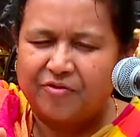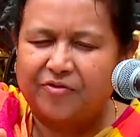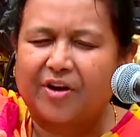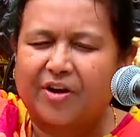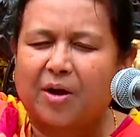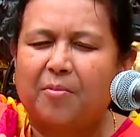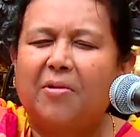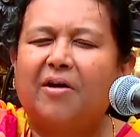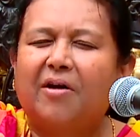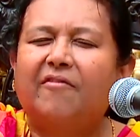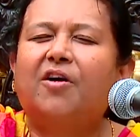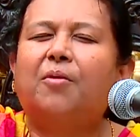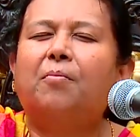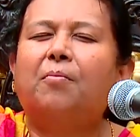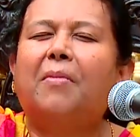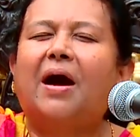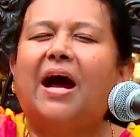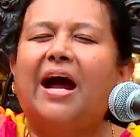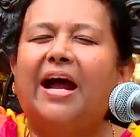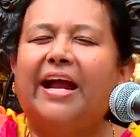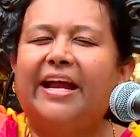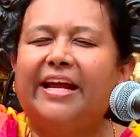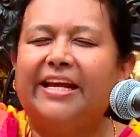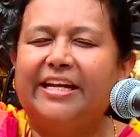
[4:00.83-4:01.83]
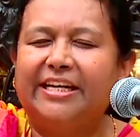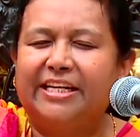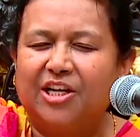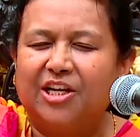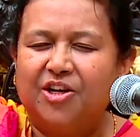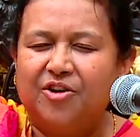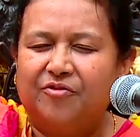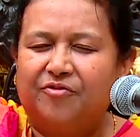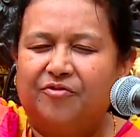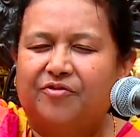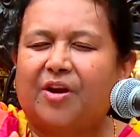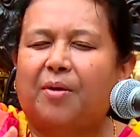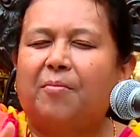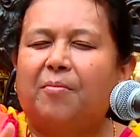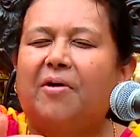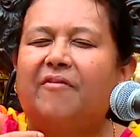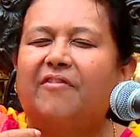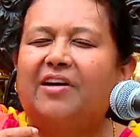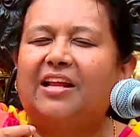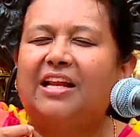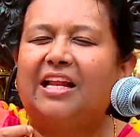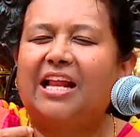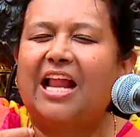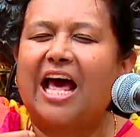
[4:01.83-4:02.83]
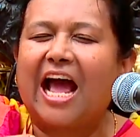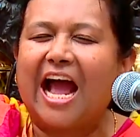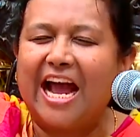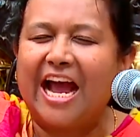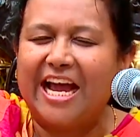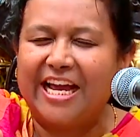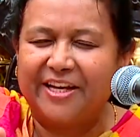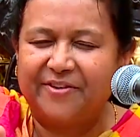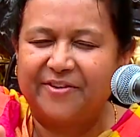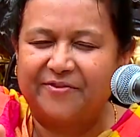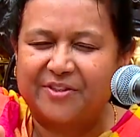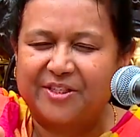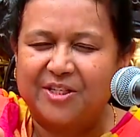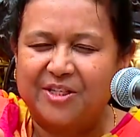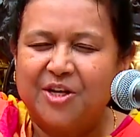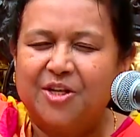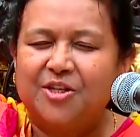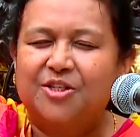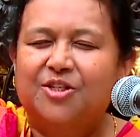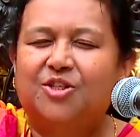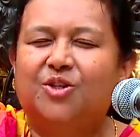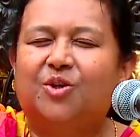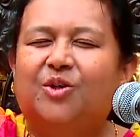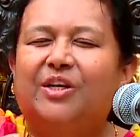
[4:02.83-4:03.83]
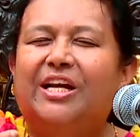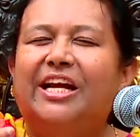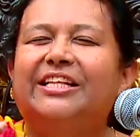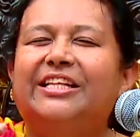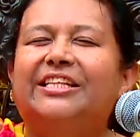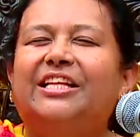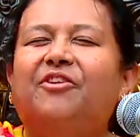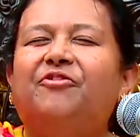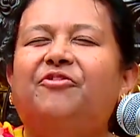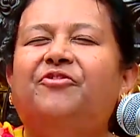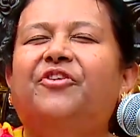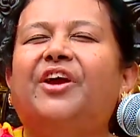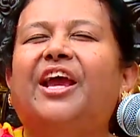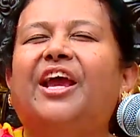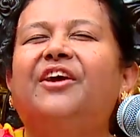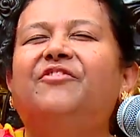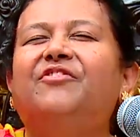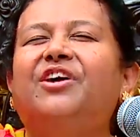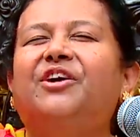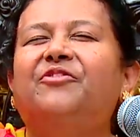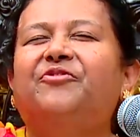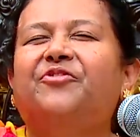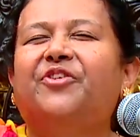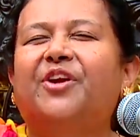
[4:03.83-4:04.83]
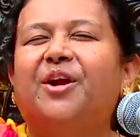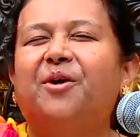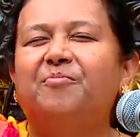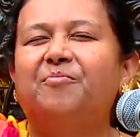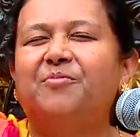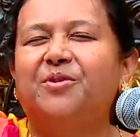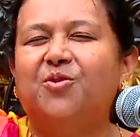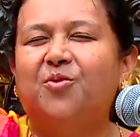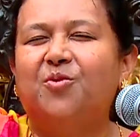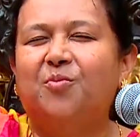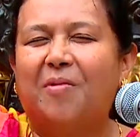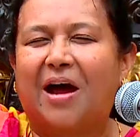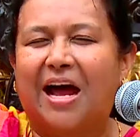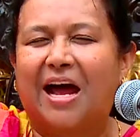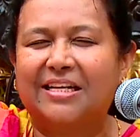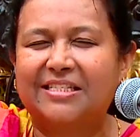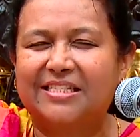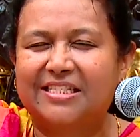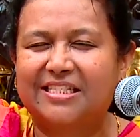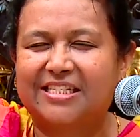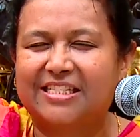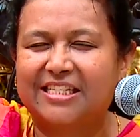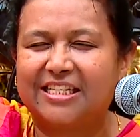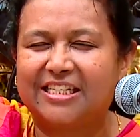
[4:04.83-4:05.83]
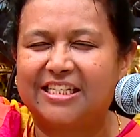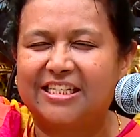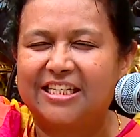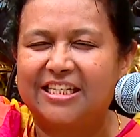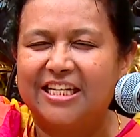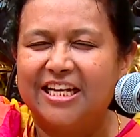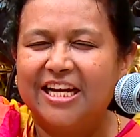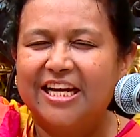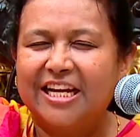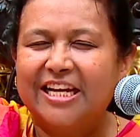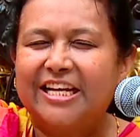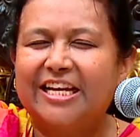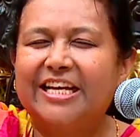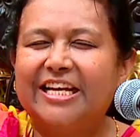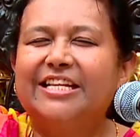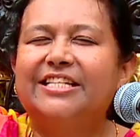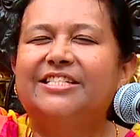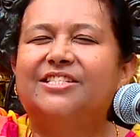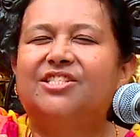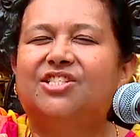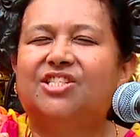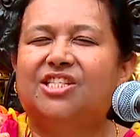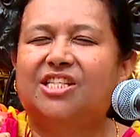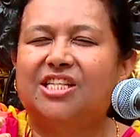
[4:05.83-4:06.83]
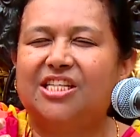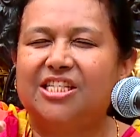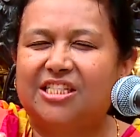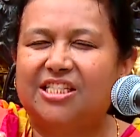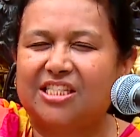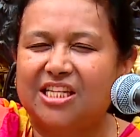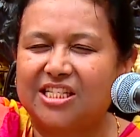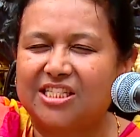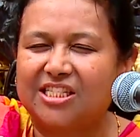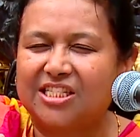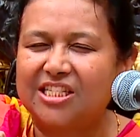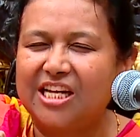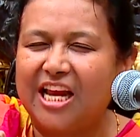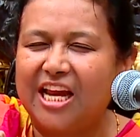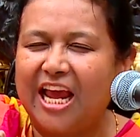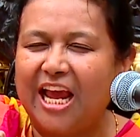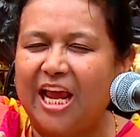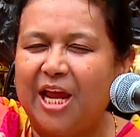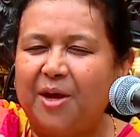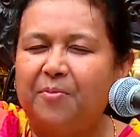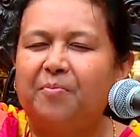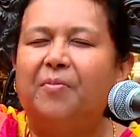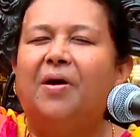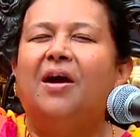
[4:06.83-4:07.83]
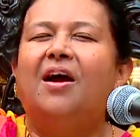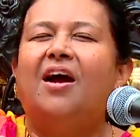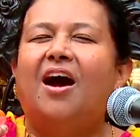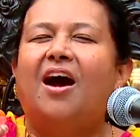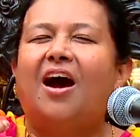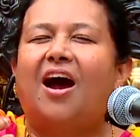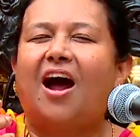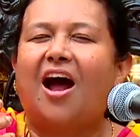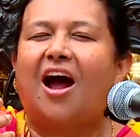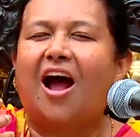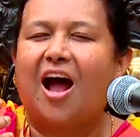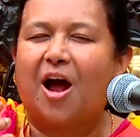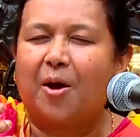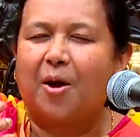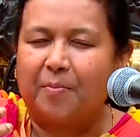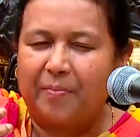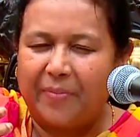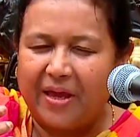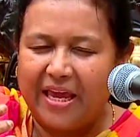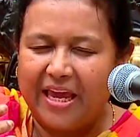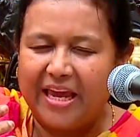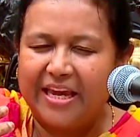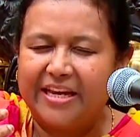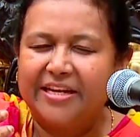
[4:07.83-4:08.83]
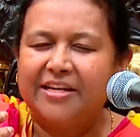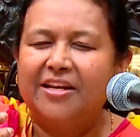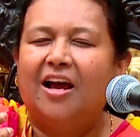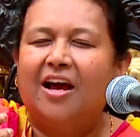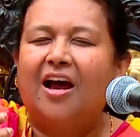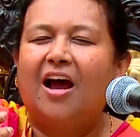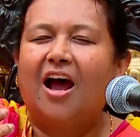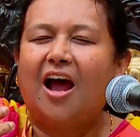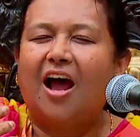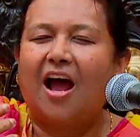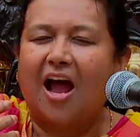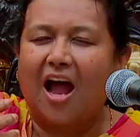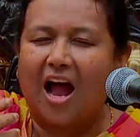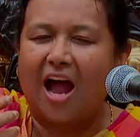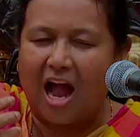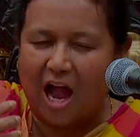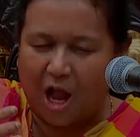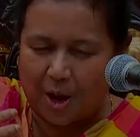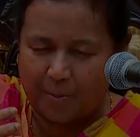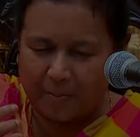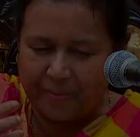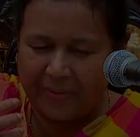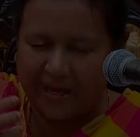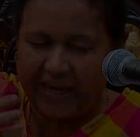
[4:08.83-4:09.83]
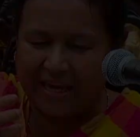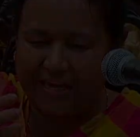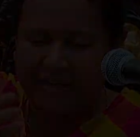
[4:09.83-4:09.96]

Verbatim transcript: from our mind, from our lives, to get the favor from you, Master. In Jesus' name, Amen. Amen.